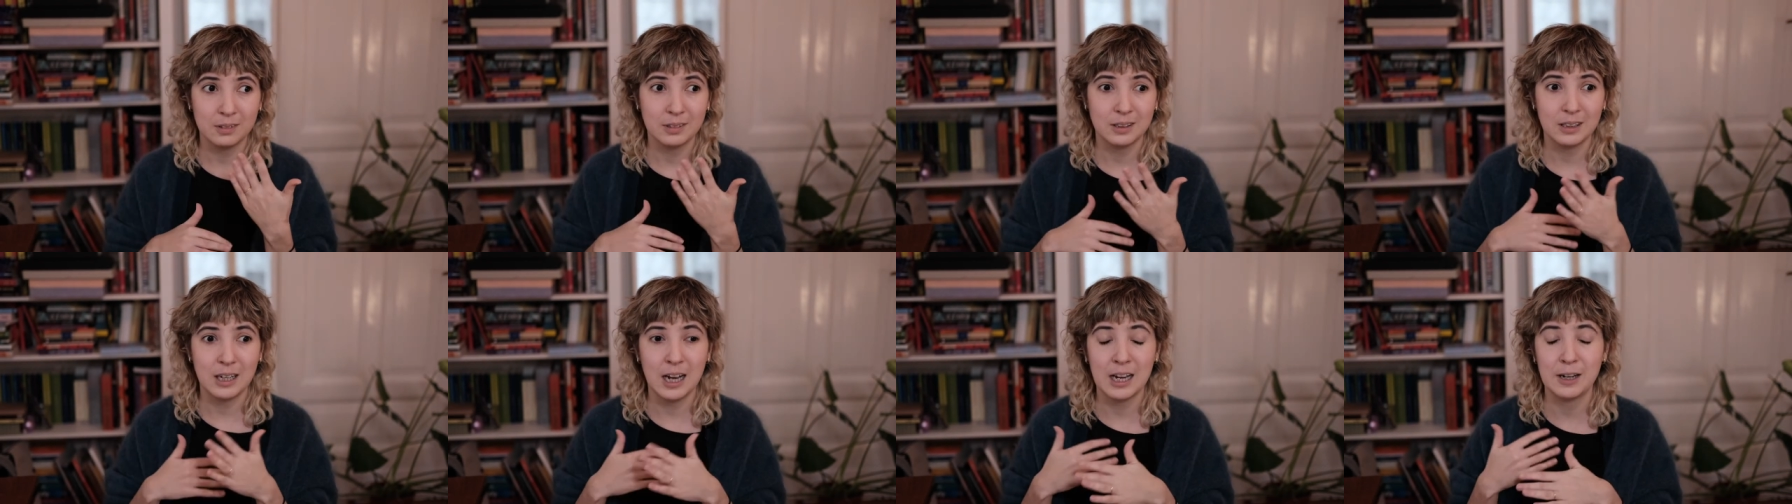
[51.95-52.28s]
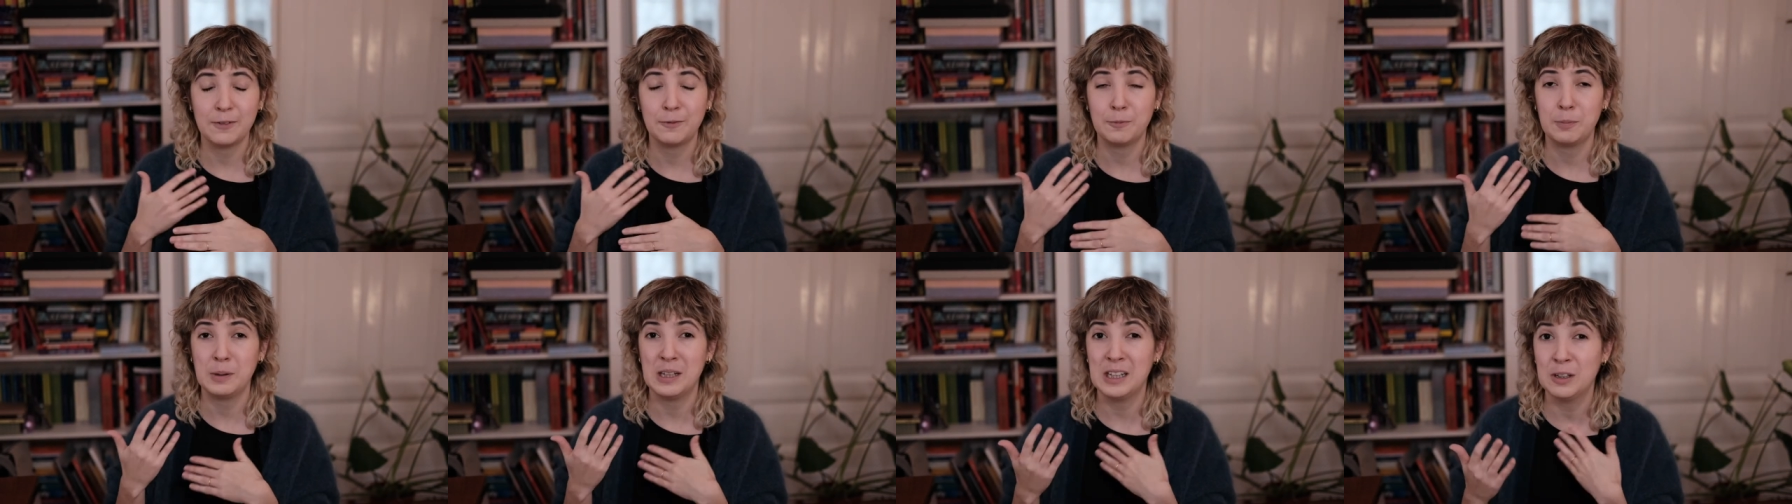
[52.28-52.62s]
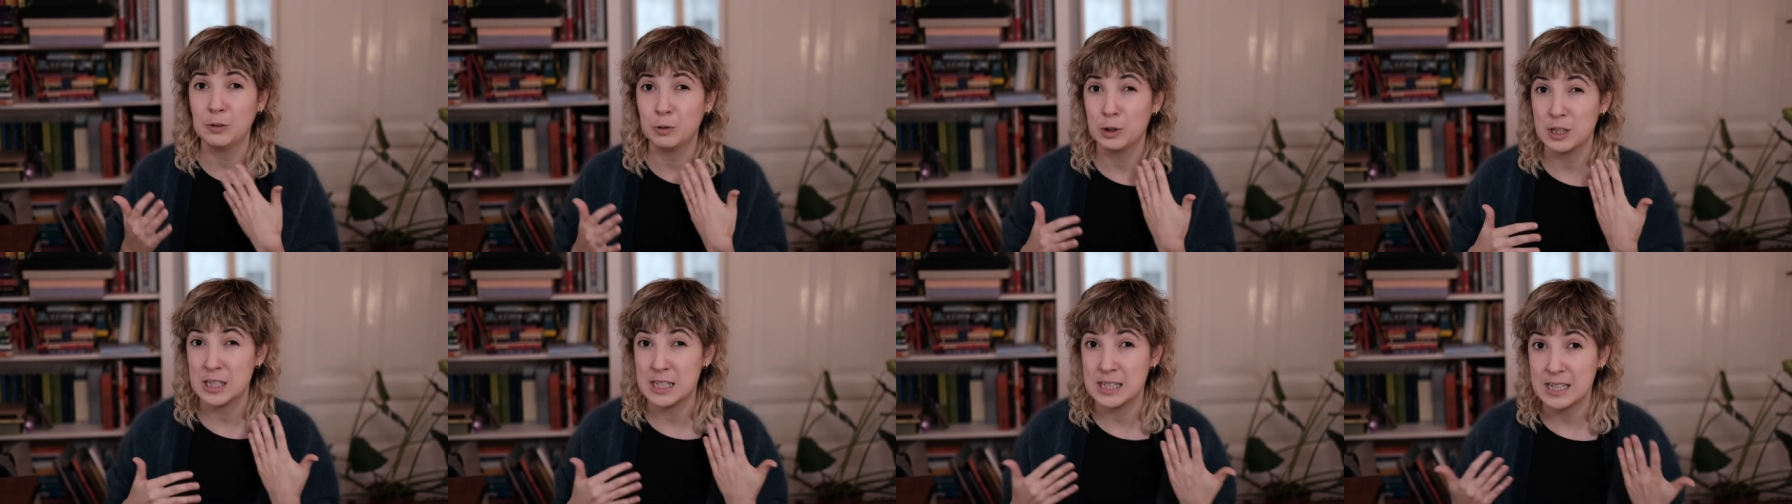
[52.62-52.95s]
kind of being
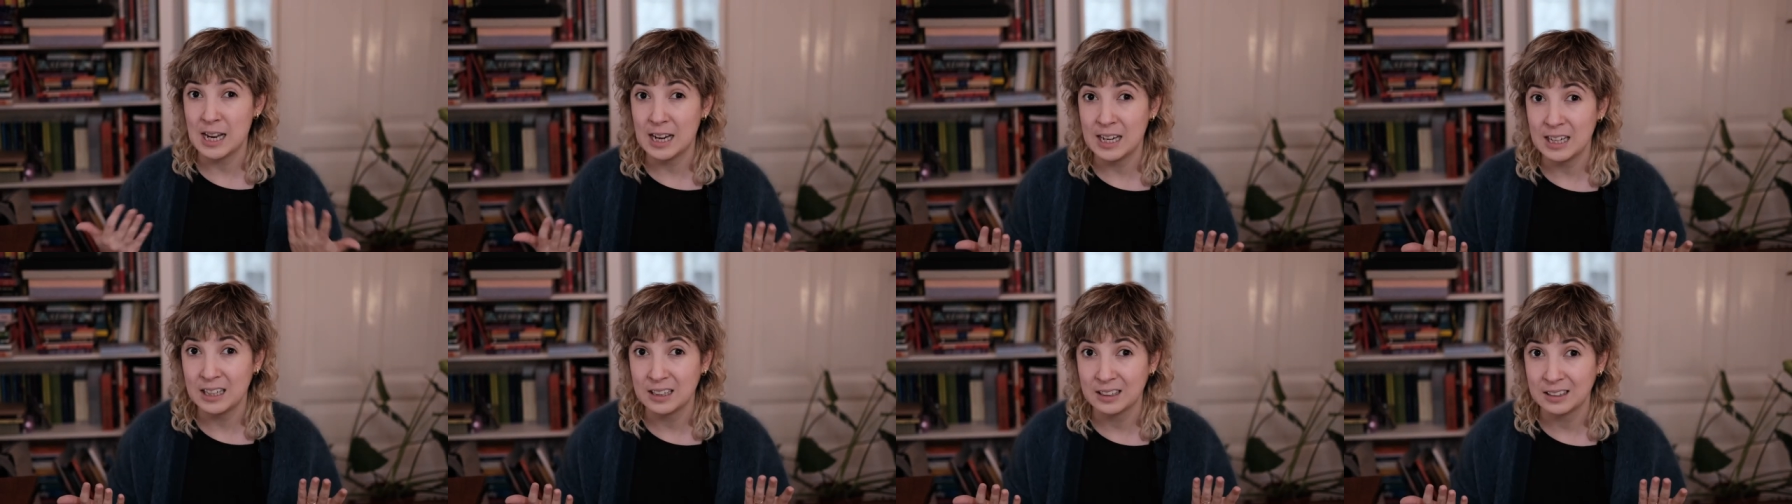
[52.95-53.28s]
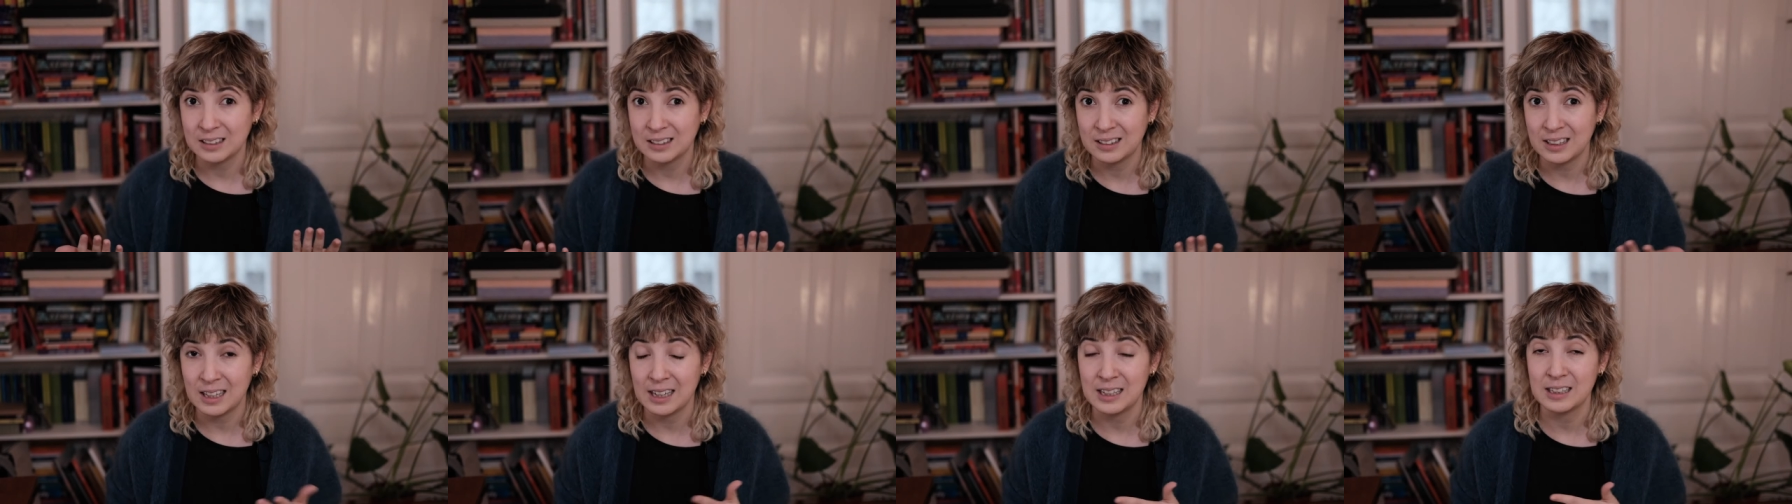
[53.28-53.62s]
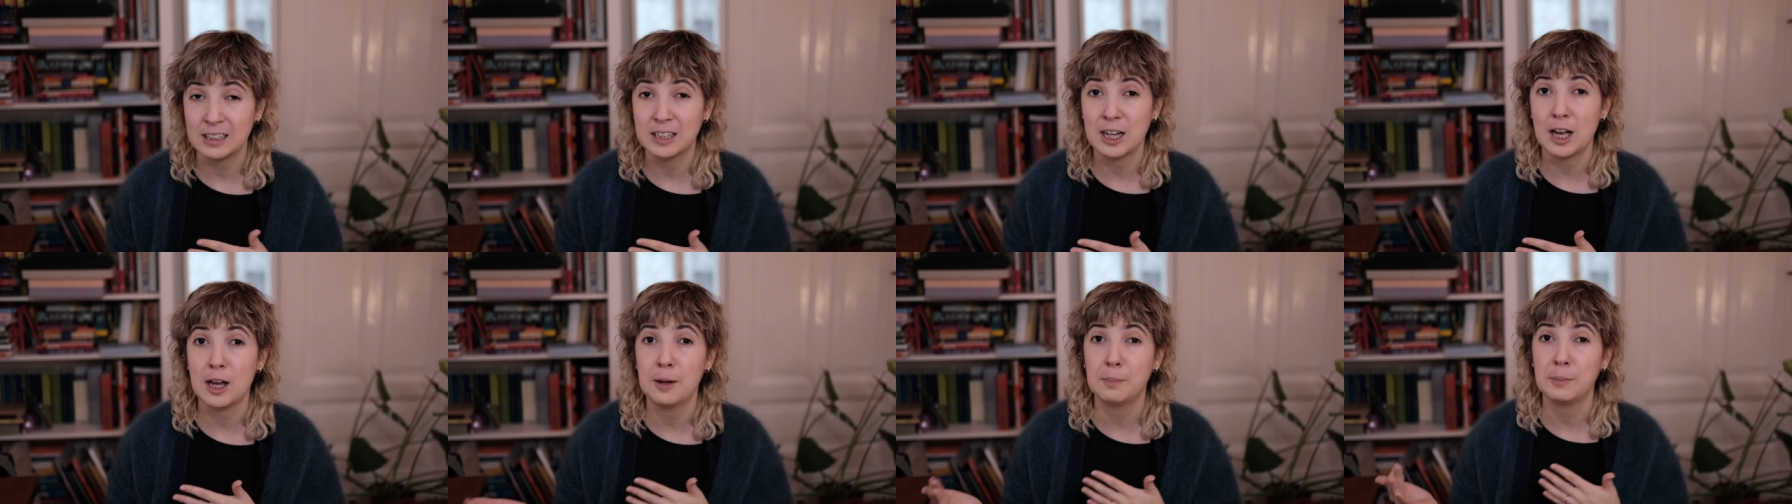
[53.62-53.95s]
recycled
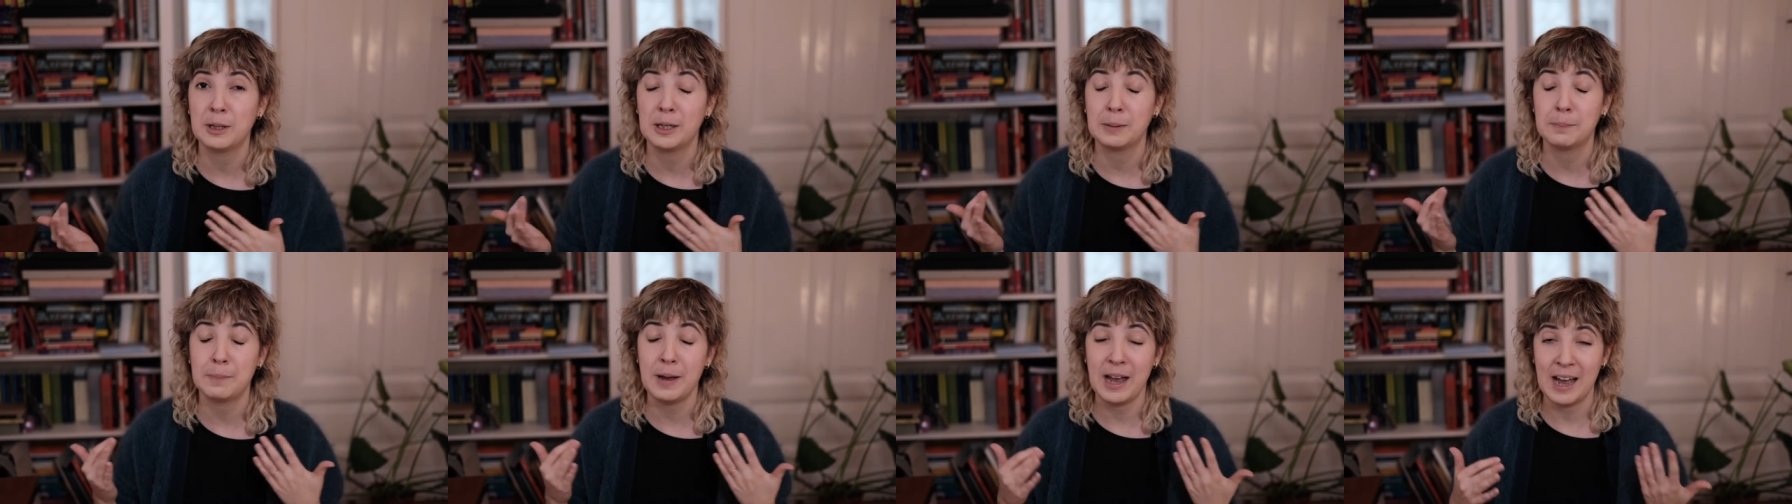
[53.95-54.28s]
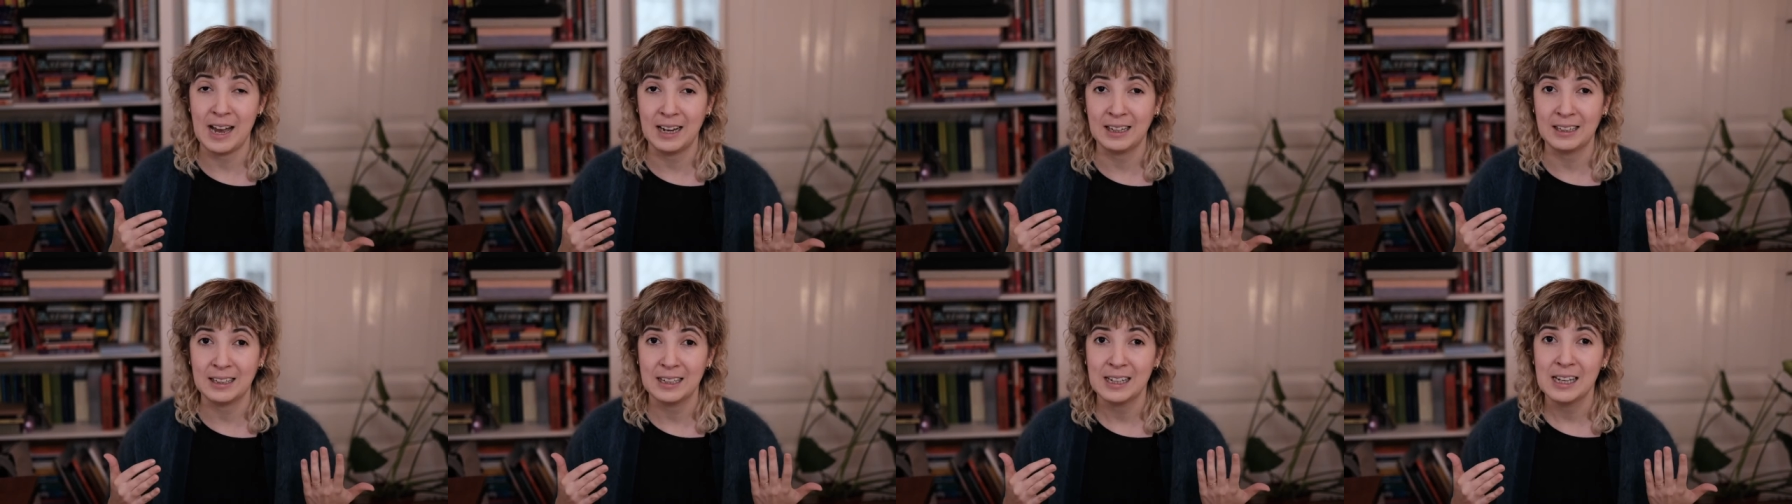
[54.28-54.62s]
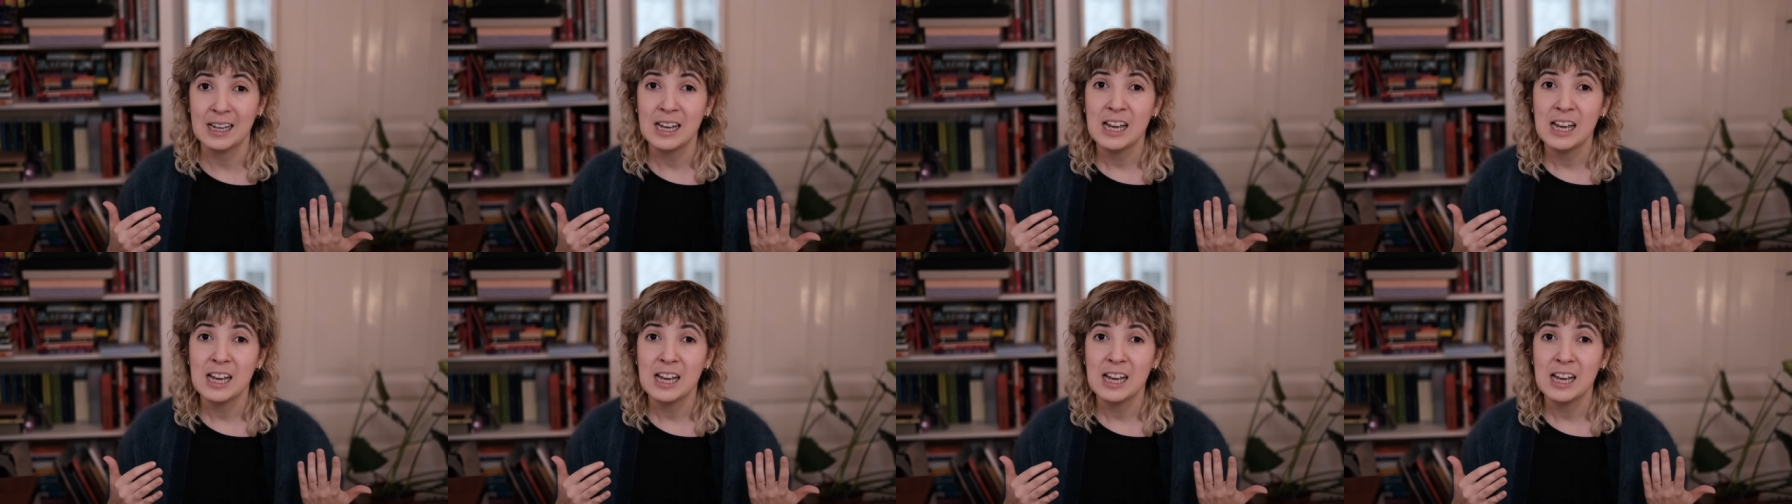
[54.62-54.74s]
and coming back.